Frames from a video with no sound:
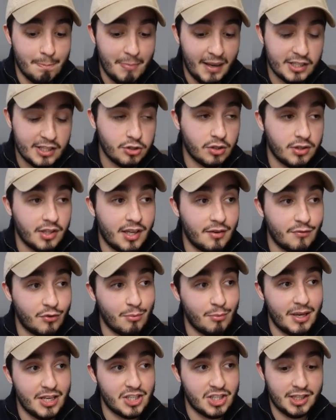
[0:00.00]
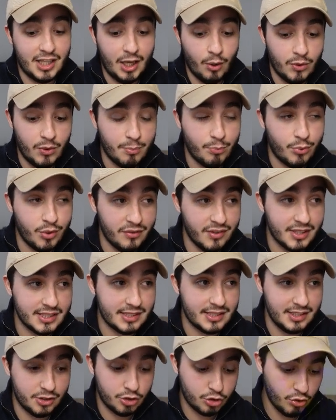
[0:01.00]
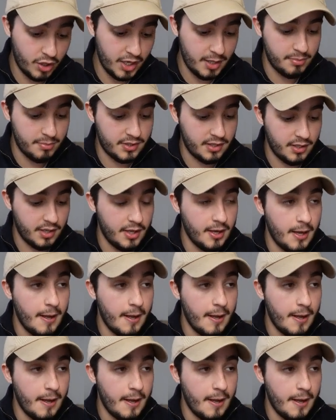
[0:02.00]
based on the information that we previously scraped.